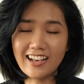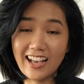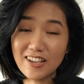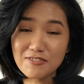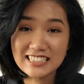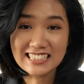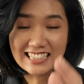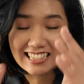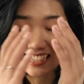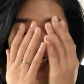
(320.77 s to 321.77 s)
I
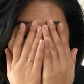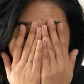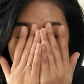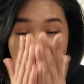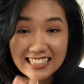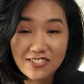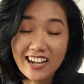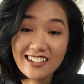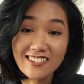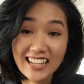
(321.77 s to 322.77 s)
was really
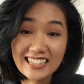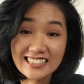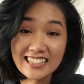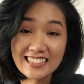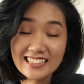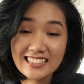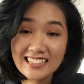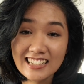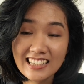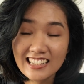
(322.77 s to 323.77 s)
struggling last night.
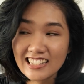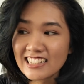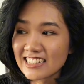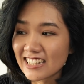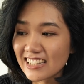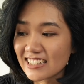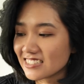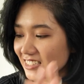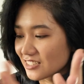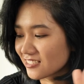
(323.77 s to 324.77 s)

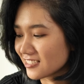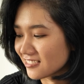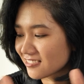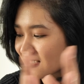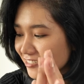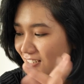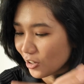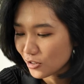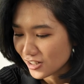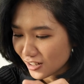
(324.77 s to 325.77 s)
Just
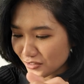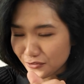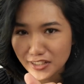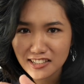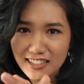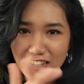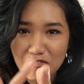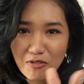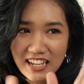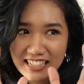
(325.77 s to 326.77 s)
could not figure
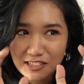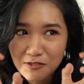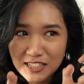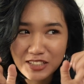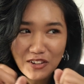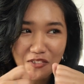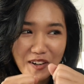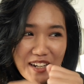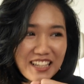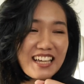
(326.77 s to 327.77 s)
out why it was not
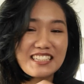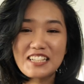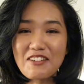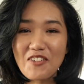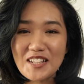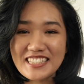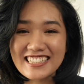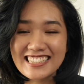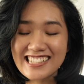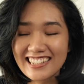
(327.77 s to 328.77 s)
working as I
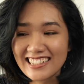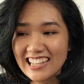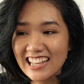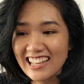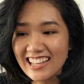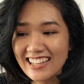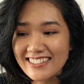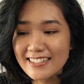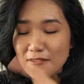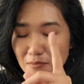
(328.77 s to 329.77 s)
wanted.
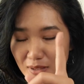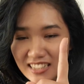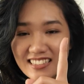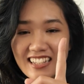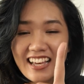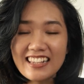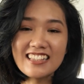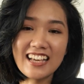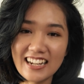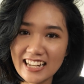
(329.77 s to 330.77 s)
But I
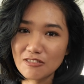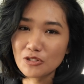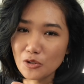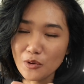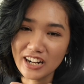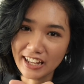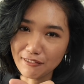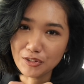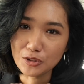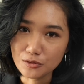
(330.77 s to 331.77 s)
think I now know what I
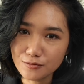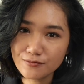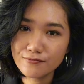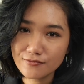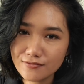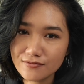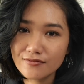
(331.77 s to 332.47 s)
have to do. I